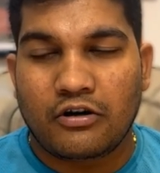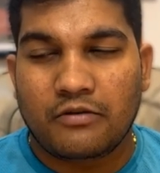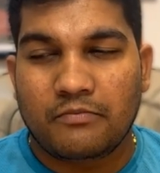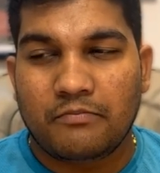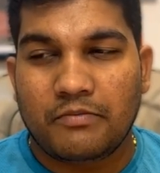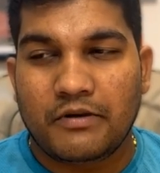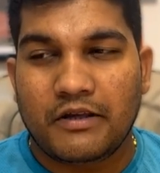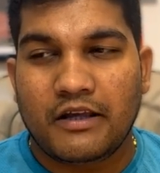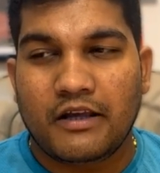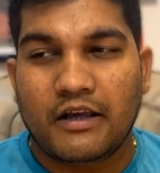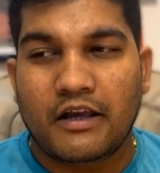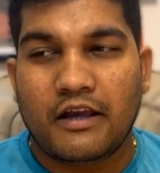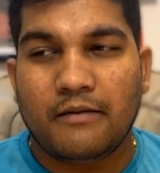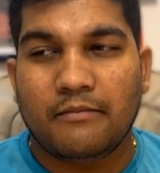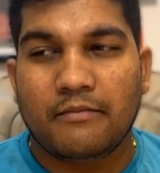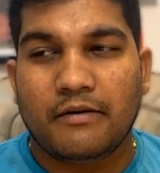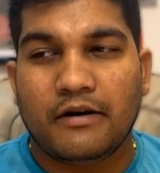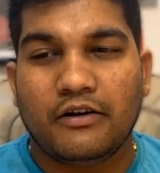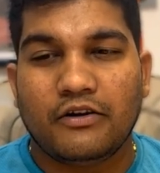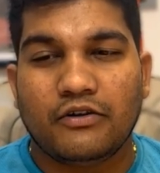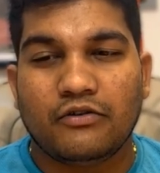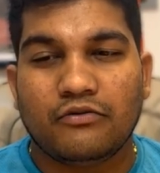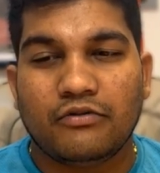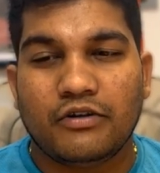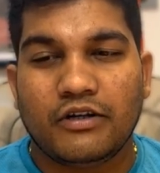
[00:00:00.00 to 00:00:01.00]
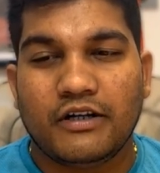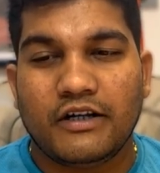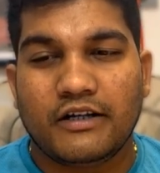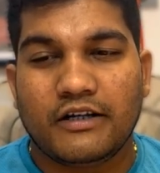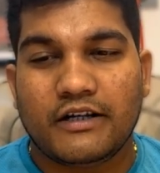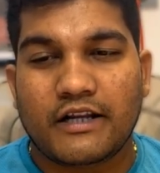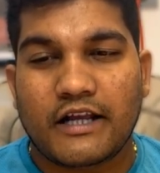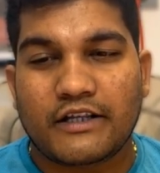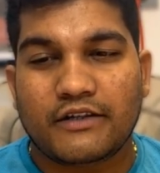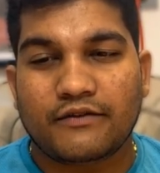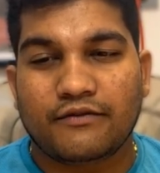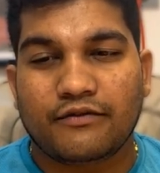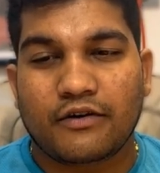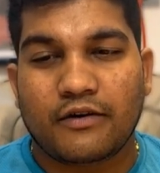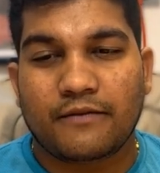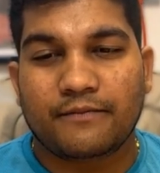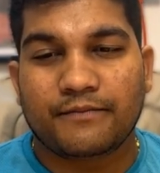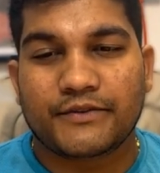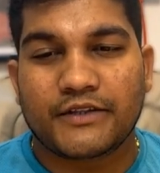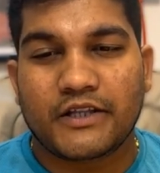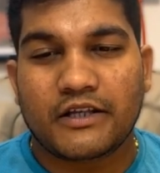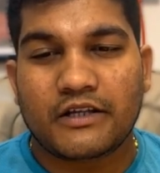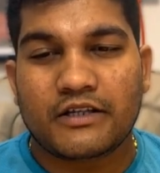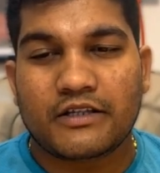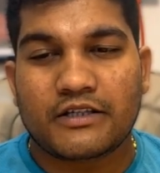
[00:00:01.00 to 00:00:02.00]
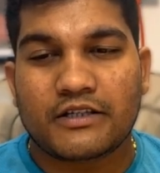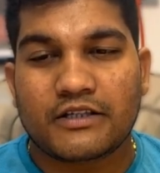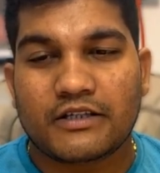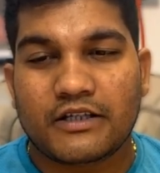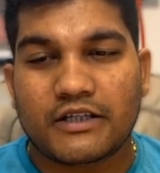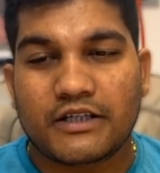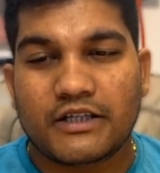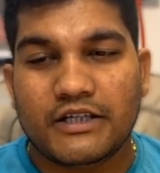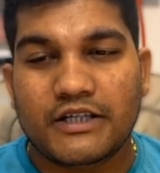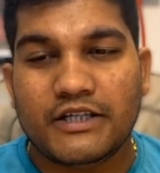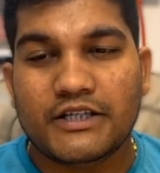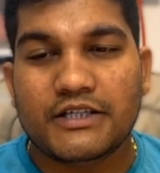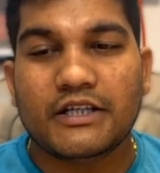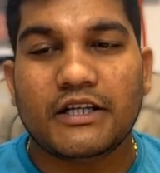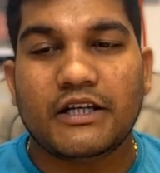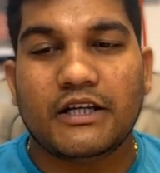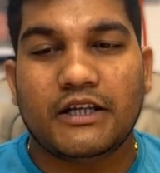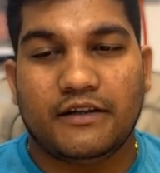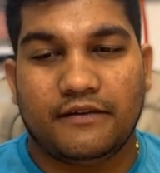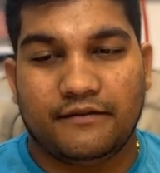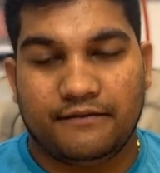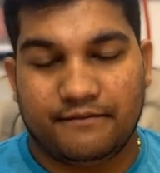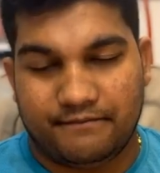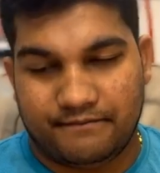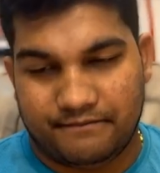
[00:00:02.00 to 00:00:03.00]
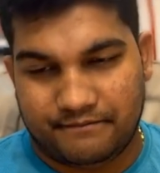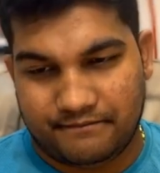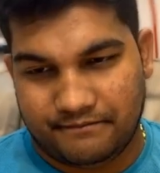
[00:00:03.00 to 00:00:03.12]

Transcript: being able to detach from things easily.